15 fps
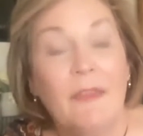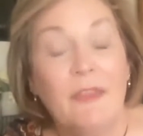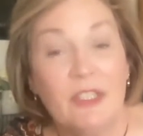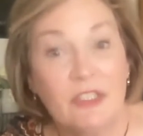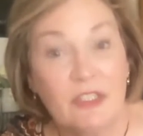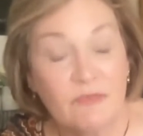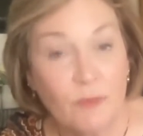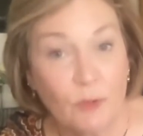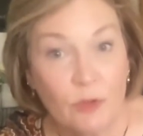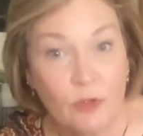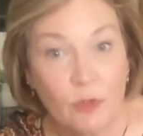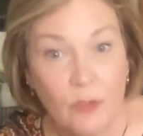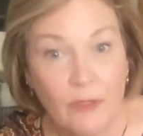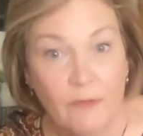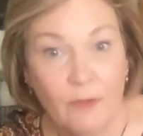It's for
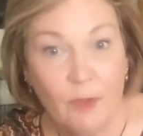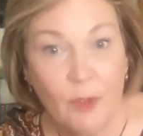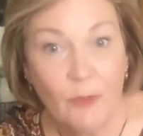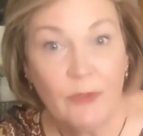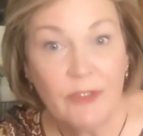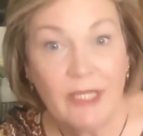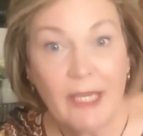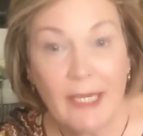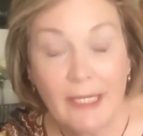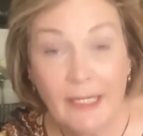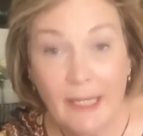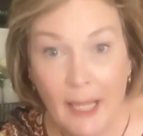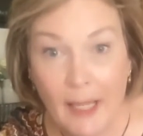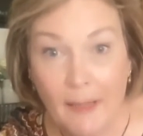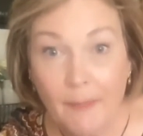12 year olds
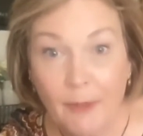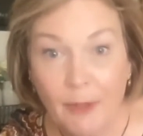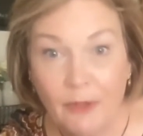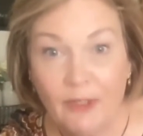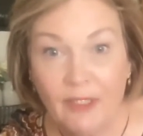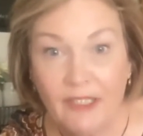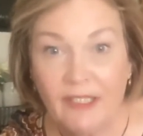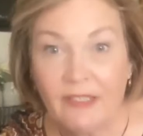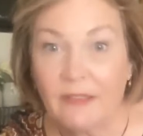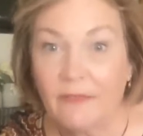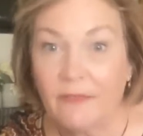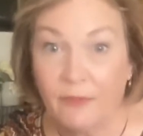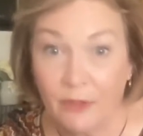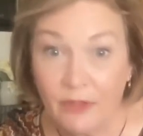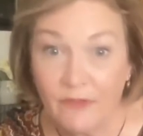and up. You can get
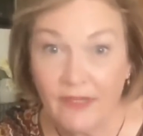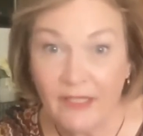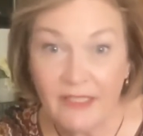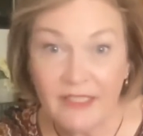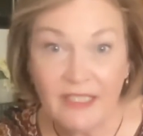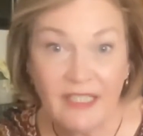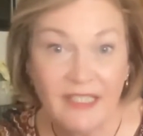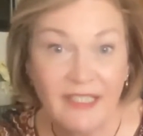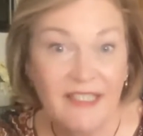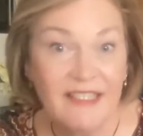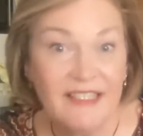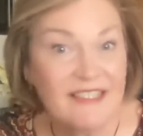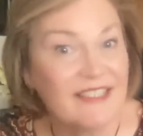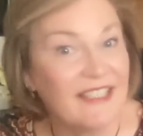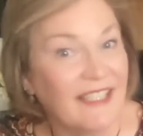the first vaccine,
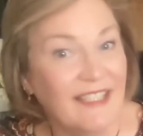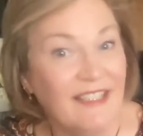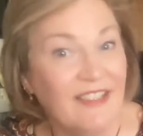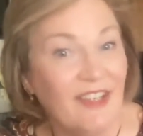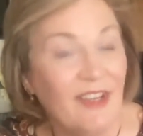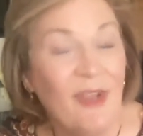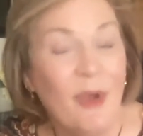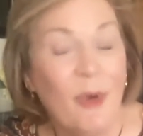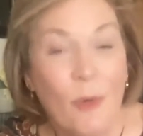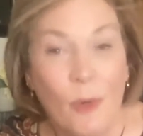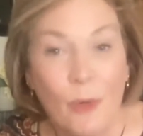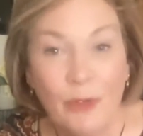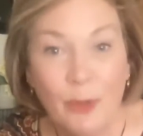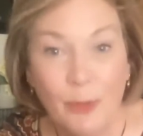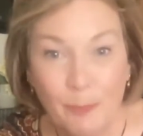second,
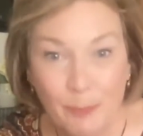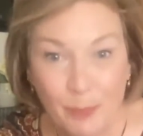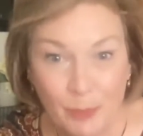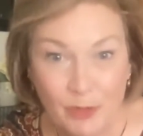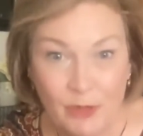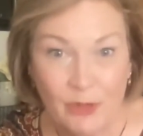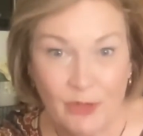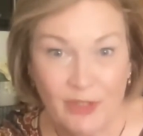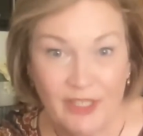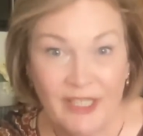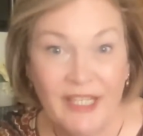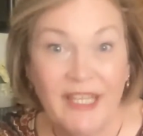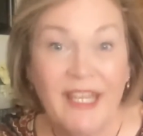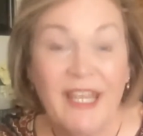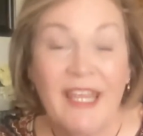or your booster.
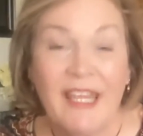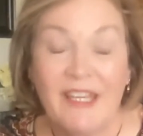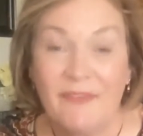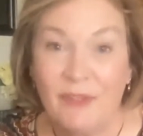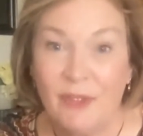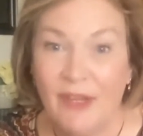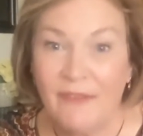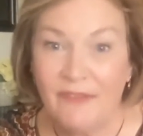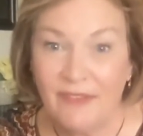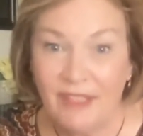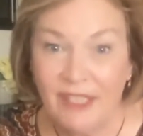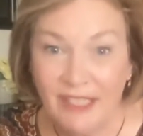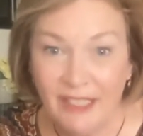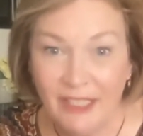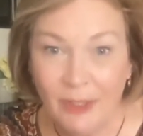And if you have
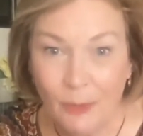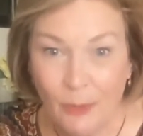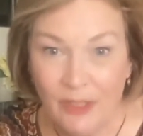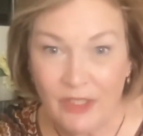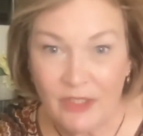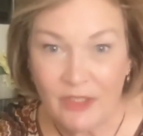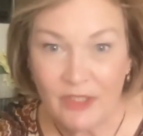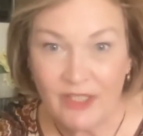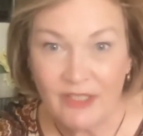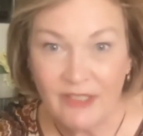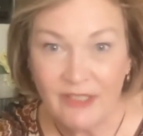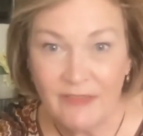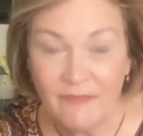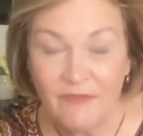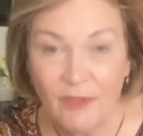any
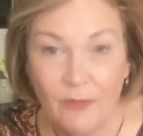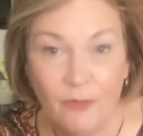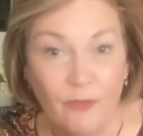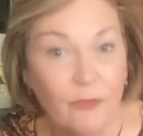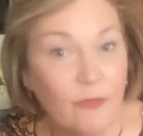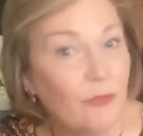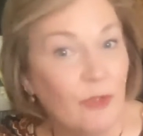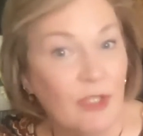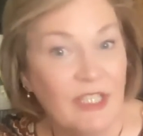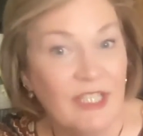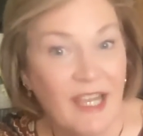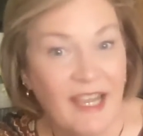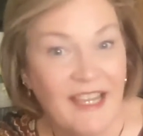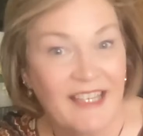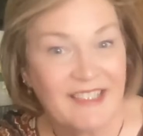questions, feel free
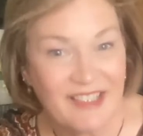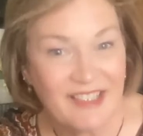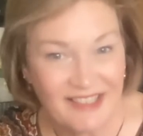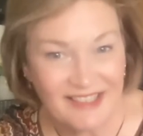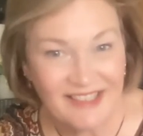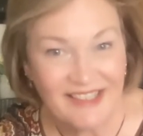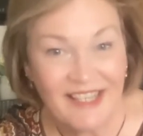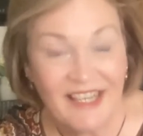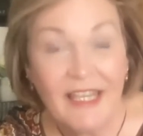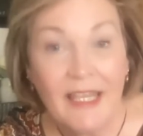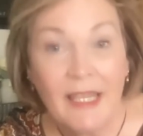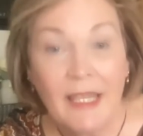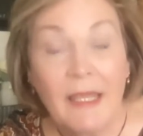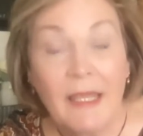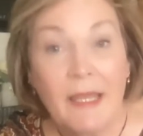to ask us.
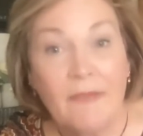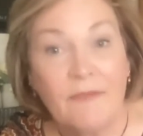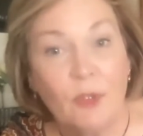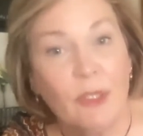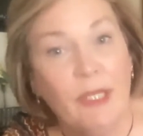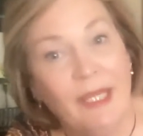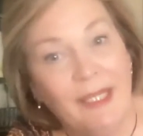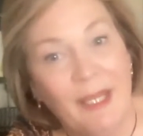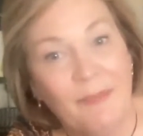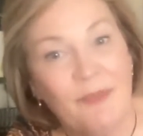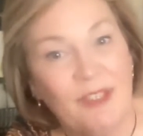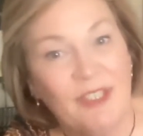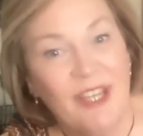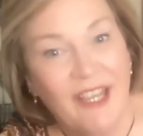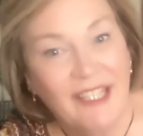Now, if you can't come
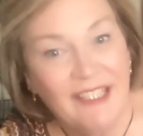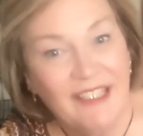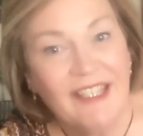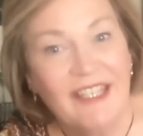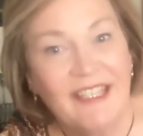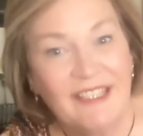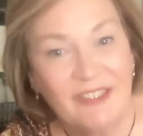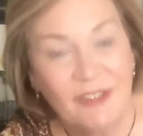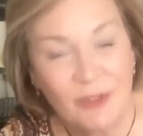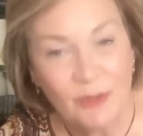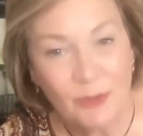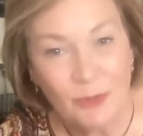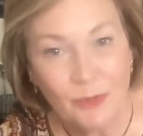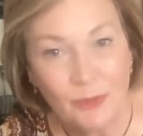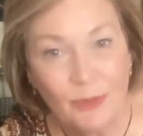tonight and
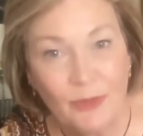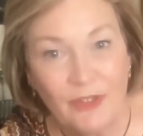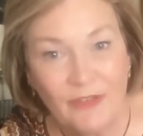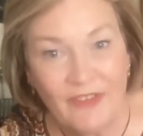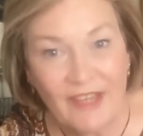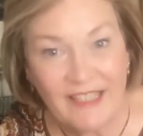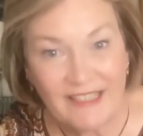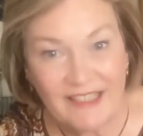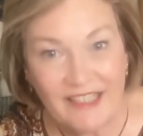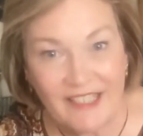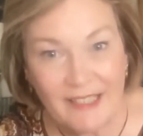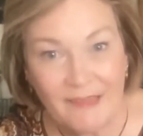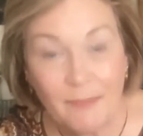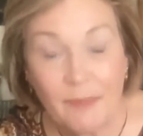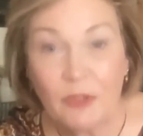do the
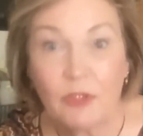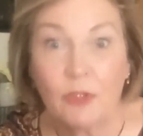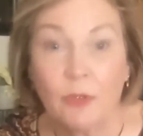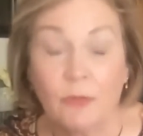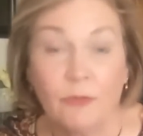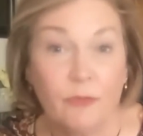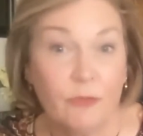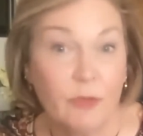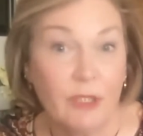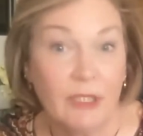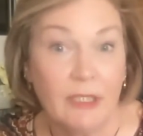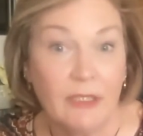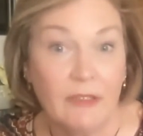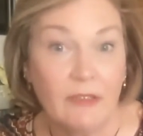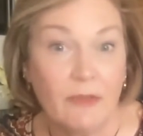vaccine, but you're
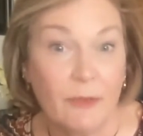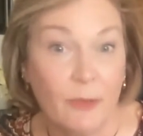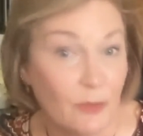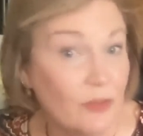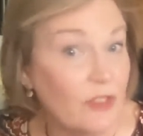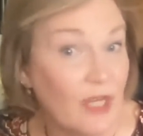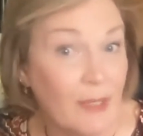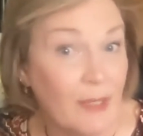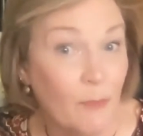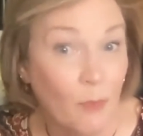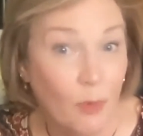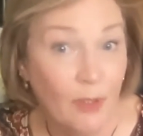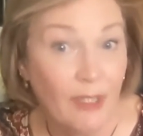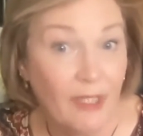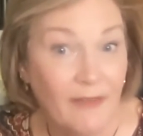free Thursday
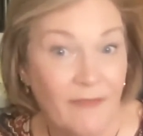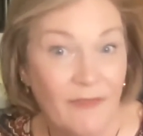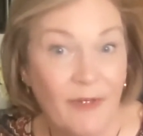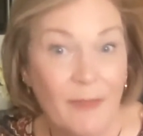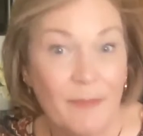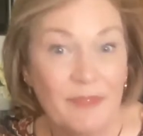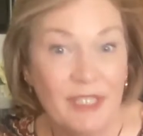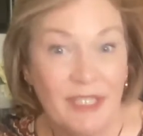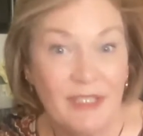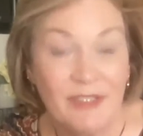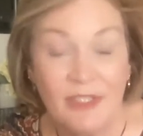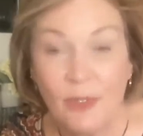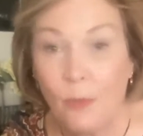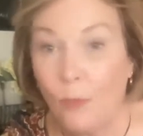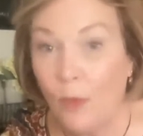morning from
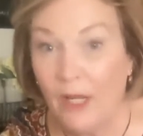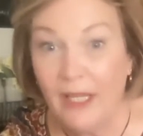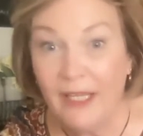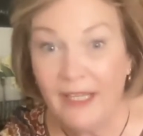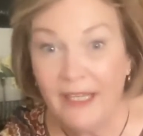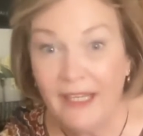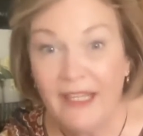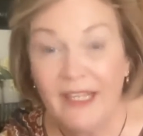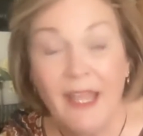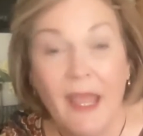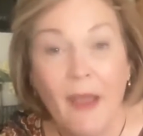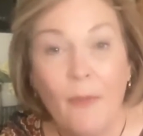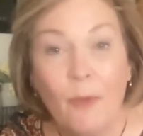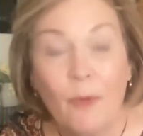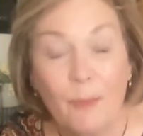10 till 1,
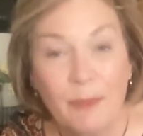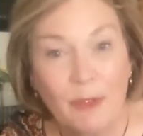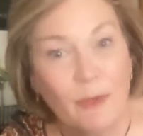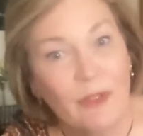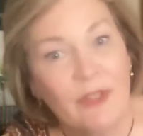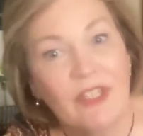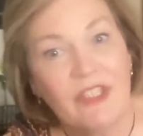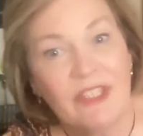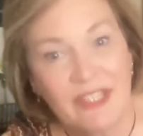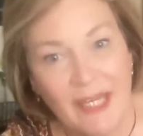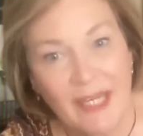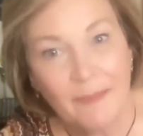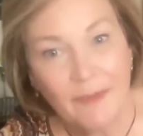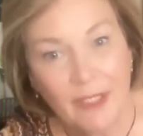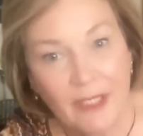we'll be doing the
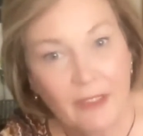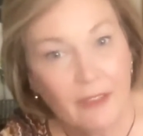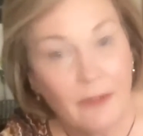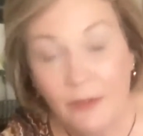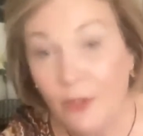same thing.